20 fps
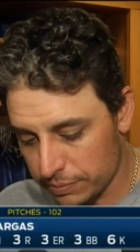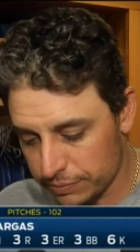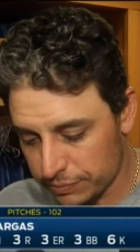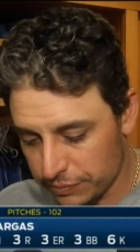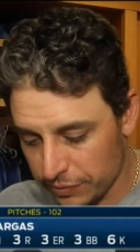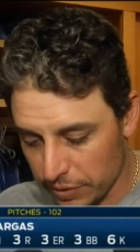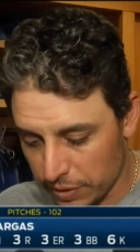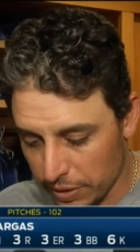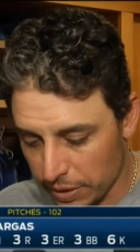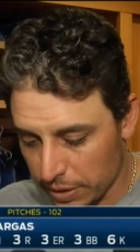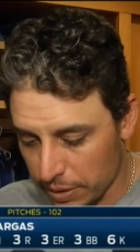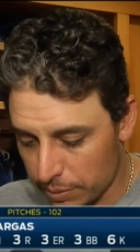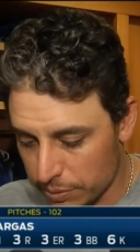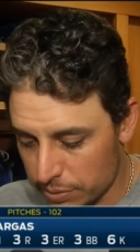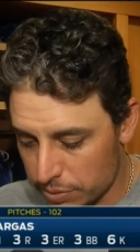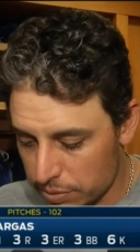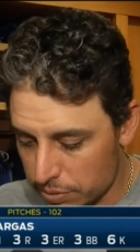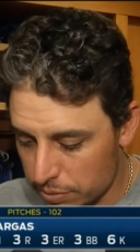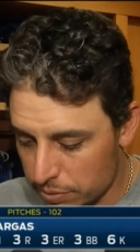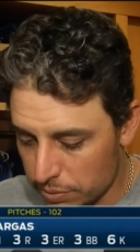Felt like it
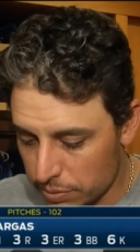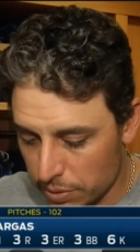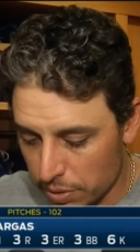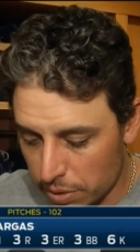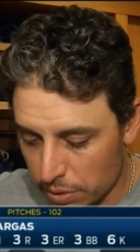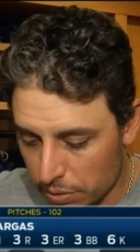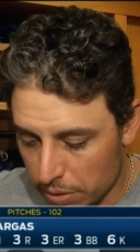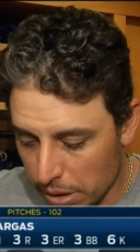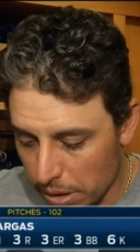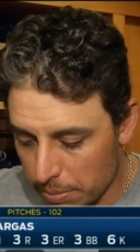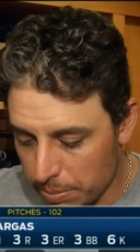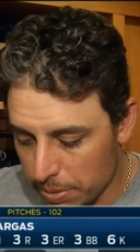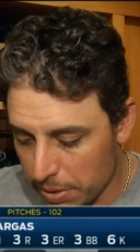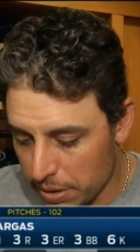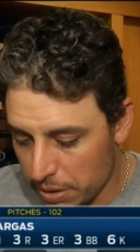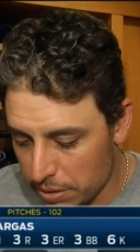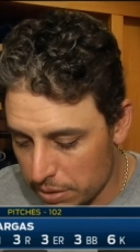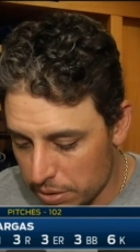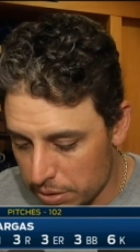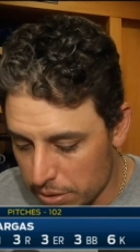was an okay
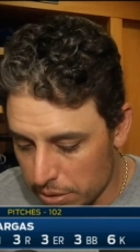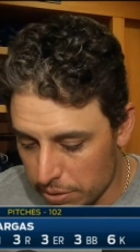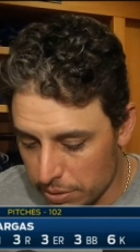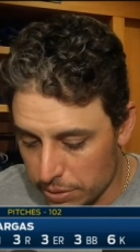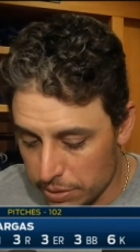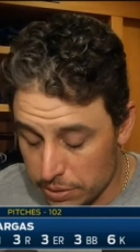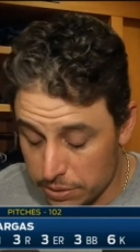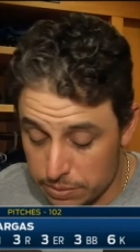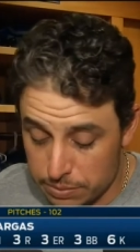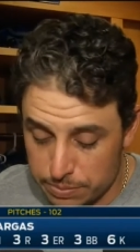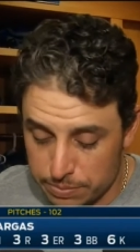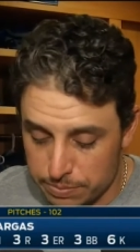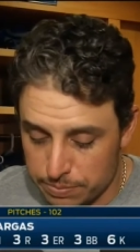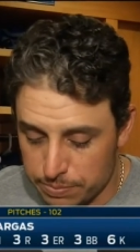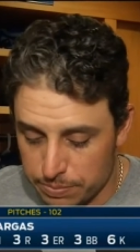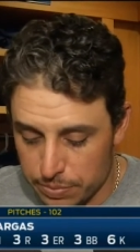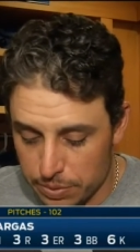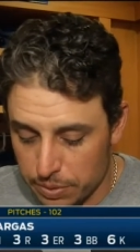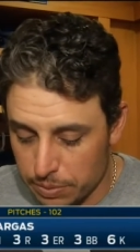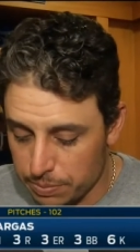pitch. You know, he just,
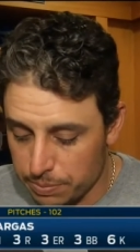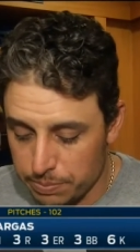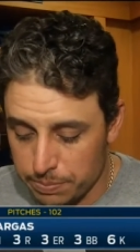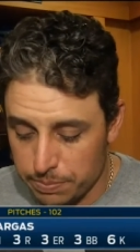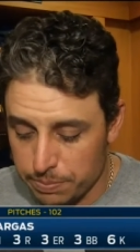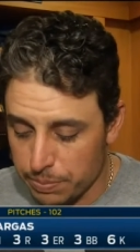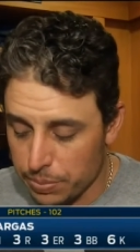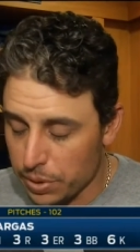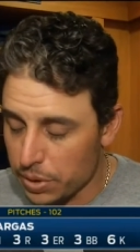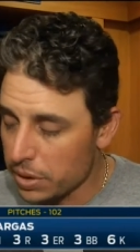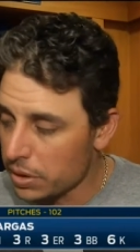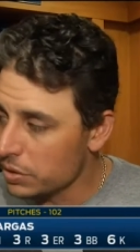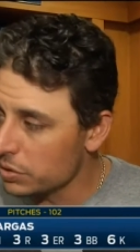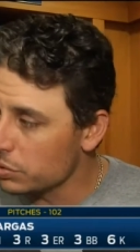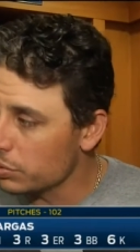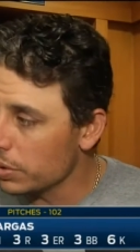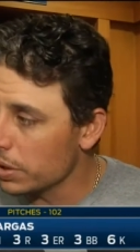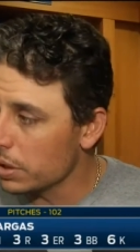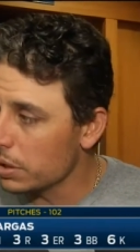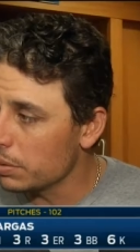you know, put a good
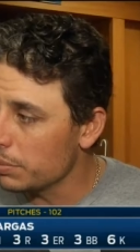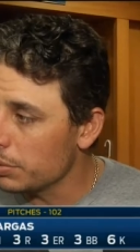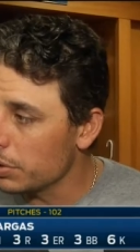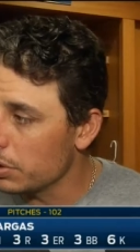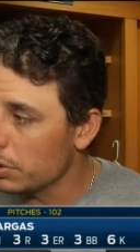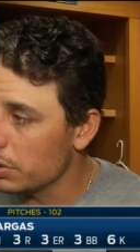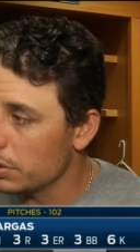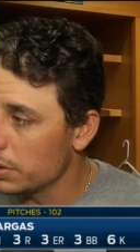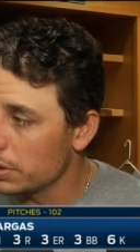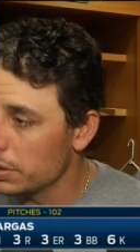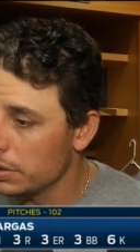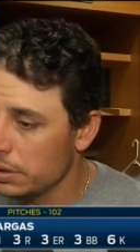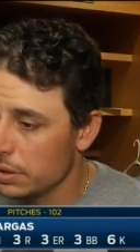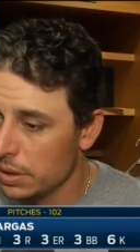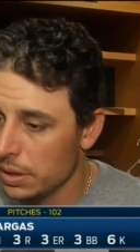swing on the ball, and,